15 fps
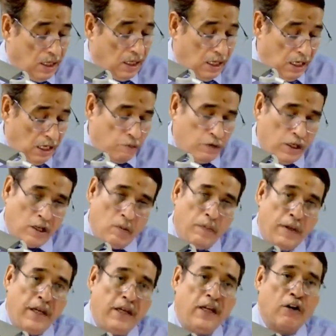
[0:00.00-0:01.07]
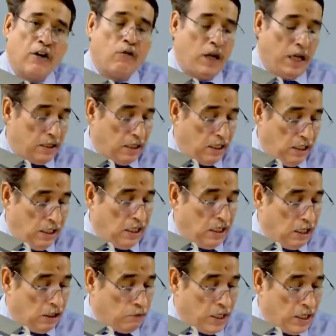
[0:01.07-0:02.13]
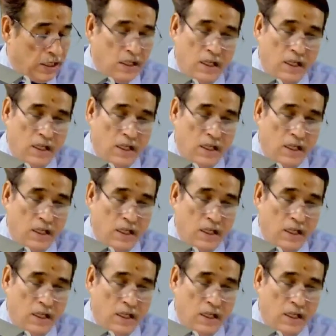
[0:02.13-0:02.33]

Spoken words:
A will remain acquirer, legal acquirer,